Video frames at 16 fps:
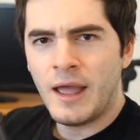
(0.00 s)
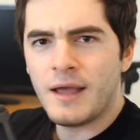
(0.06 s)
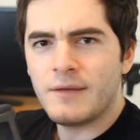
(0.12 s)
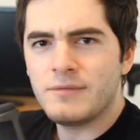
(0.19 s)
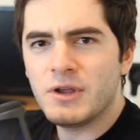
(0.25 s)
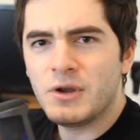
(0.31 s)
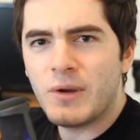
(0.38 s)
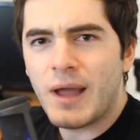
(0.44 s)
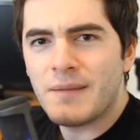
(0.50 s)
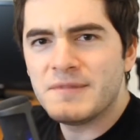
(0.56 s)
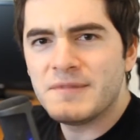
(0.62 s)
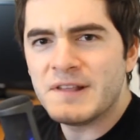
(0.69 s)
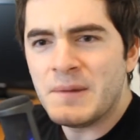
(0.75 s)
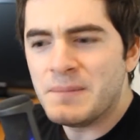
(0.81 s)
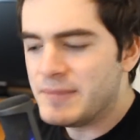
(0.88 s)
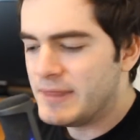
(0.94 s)
have to grab
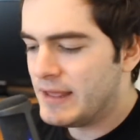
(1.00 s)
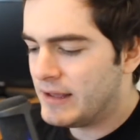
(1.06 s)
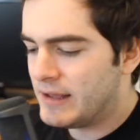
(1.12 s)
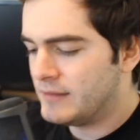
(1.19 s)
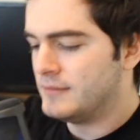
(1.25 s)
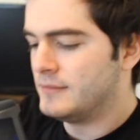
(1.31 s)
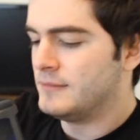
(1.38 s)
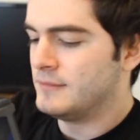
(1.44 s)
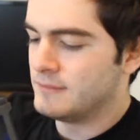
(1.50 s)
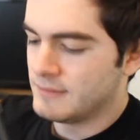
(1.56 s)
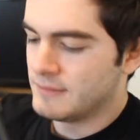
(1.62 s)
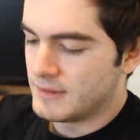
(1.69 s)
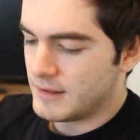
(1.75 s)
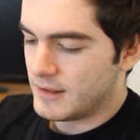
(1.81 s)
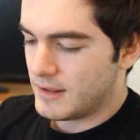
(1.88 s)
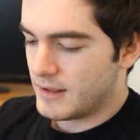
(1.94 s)
something,
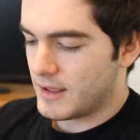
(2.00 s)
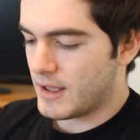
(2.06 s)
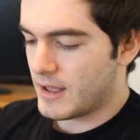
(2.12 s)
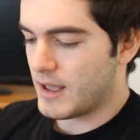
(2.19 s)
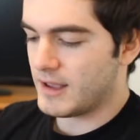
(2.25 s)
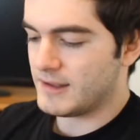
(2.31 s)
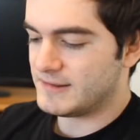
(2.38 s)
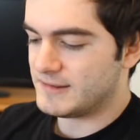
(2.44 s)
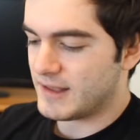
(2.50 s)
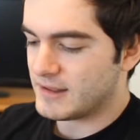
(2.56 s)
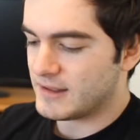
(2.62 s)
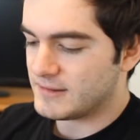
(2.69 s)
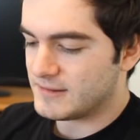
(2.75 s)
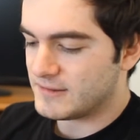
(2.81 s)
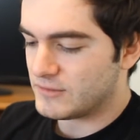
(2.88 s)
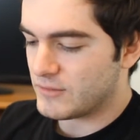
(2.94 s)
I
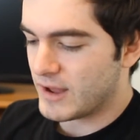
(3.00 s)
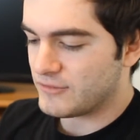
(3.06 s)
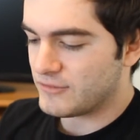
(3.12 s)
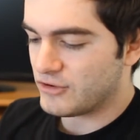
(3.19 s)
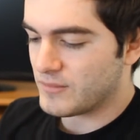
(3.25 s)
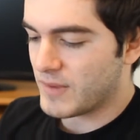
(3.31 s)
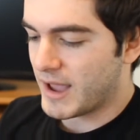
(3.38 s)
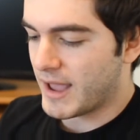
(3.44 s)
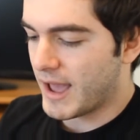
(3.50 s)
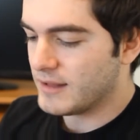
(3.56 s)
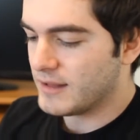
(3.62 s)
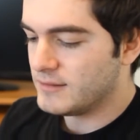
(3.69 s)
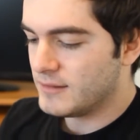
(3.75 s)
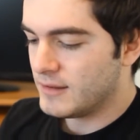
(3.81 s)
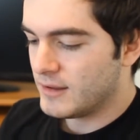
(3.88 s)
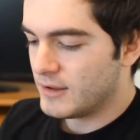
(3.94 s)
said, scratching my
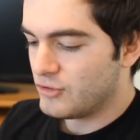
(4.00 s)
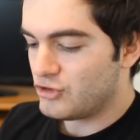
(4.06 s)
head.